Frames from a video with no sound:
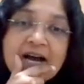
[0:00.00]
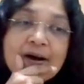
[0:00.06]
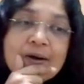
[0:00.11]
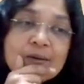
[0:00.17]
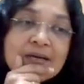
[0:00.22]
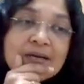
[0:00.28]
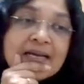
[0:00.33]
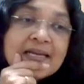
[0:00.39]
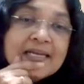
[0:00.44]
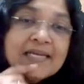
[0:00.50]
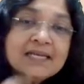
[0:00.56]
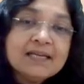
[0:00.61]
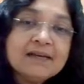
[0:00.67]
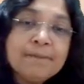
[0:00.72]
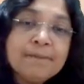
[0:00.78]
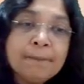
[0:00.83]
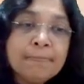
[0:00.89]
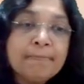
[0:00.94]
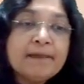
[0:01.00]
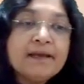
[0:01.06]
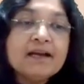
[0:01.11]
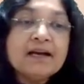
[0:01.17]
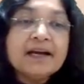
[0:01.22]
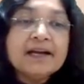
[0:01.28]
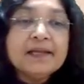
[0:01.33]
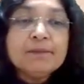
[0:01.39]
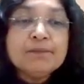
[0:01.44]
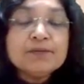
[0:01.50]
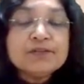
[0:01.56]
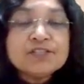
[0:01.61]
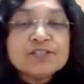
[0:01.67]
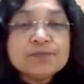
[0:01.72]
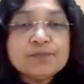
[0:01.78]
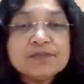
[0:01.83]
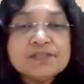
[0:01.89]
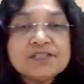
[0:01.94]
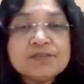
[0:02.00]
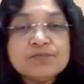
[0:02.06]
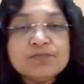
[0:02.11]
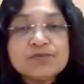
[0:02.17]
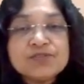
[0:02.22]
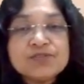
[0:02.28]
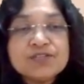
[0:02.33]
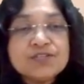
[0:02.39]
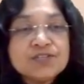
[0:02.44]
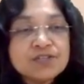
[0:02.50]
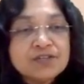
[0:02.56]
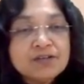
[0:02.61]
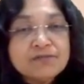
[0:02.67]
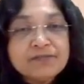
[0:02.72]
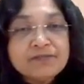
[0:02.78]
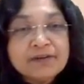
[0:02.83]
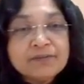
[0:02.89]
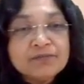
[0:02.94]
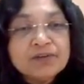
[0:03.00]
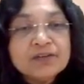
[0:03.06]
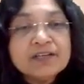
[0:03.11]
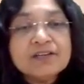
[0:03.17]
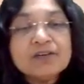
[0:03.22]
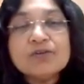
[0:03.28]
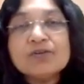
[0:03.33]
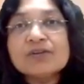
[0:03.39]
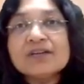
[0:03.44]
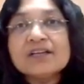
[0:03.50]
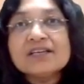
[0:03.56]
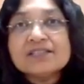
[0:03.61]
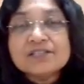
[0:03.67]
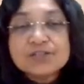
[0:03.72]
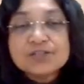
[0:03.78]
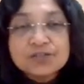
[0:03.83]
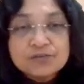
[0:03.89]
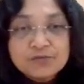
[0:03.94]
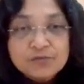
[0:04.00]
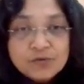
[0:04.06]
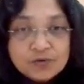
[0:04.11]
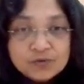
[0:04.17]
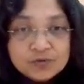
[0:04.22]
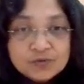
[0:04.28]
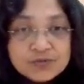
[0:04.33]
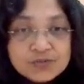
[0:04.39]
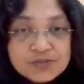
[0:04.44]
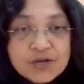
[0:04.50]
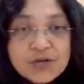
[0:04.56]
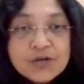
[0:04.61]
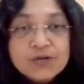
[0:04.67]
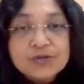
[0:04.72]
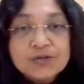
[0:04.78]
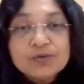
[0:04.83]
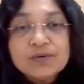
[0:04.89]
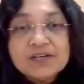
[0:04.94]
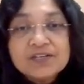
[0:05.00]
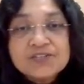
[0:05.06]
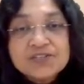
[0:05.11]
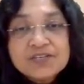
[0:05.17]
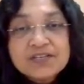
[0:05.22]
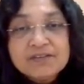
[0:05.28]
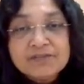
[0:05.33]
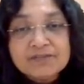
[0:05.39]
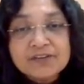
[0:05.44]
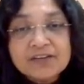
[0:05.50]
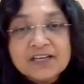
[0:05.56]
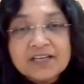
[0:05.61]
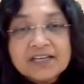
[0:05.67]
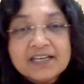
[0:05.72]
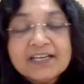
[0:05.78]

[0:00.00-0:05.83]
outlining the guiding principles and procedural framework an organization follows to achieve.